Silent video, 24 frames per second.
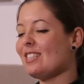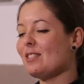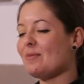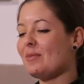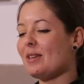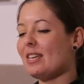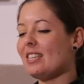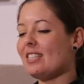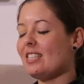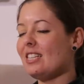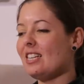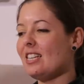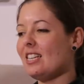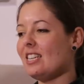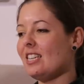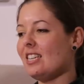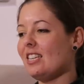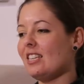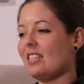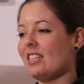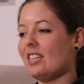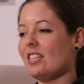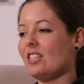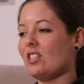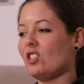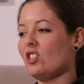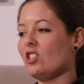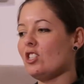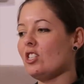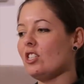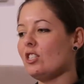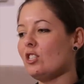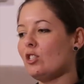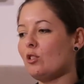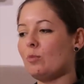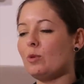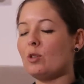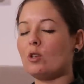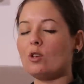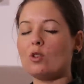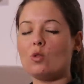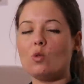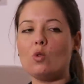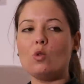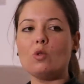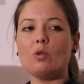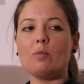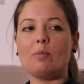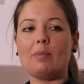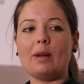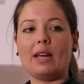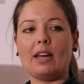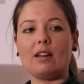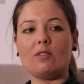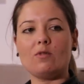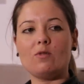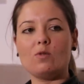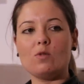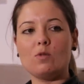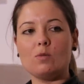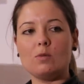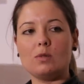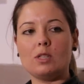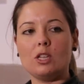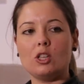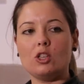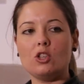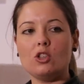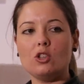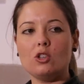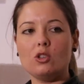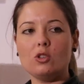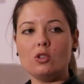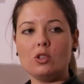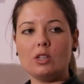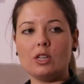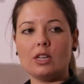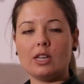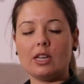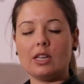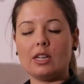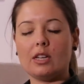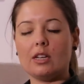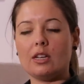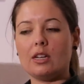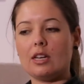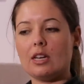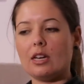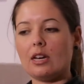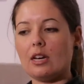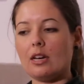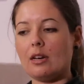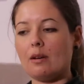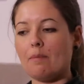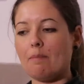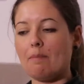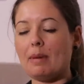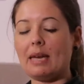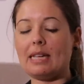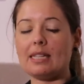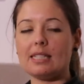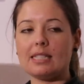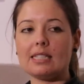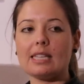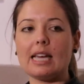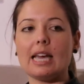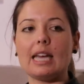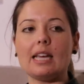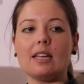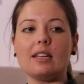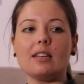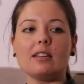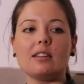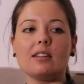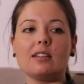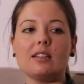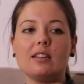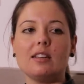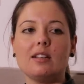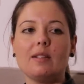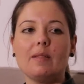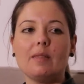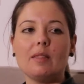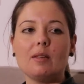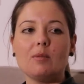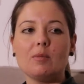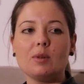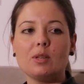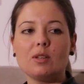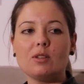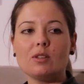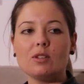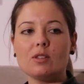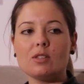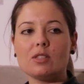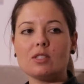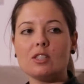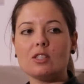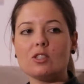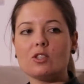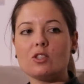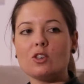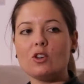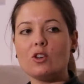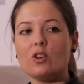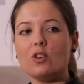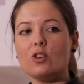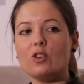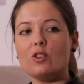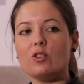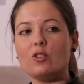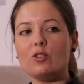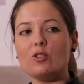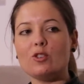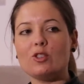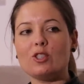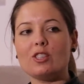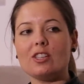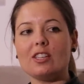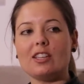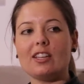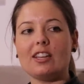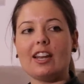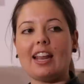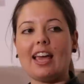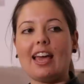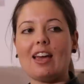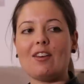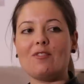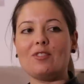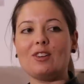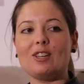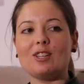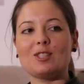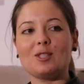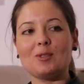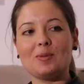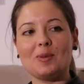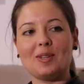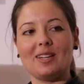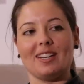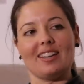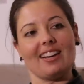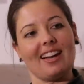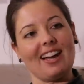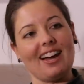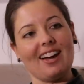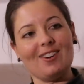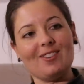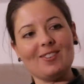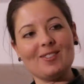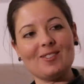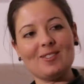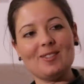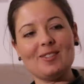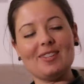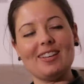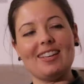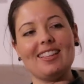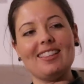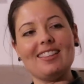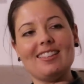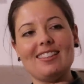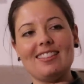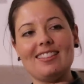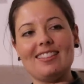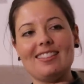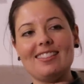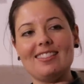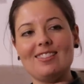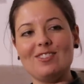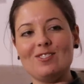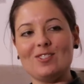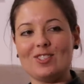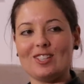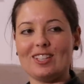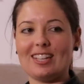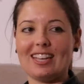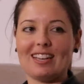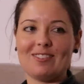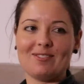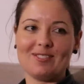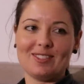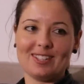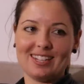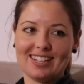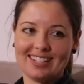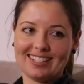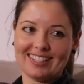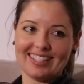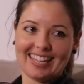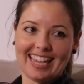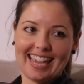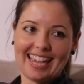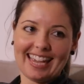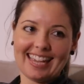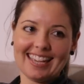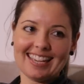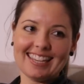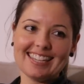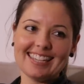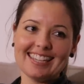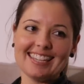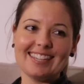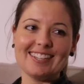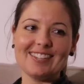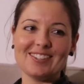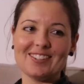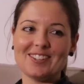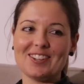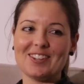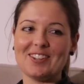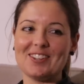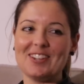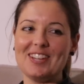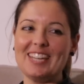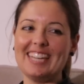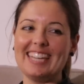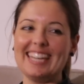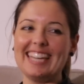it's basically that you need to be on all the platforms that you can uh, maintain, because there's no use in having a Twitter account and it you still have the little egg, yeah. you know,